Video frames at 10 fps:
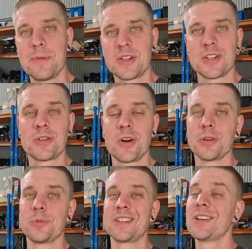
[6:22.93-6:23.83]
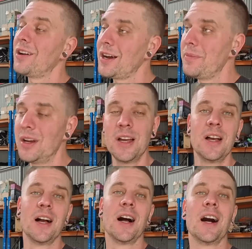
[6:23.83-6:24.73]
We just struggled with time,
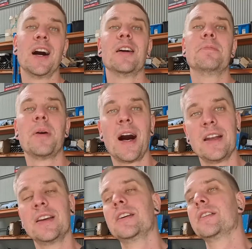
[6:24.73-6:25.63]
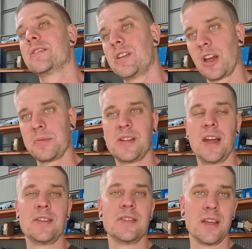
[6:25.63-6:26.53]
but
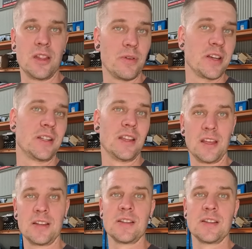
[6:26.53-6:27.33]
circumstances and the rest of the things,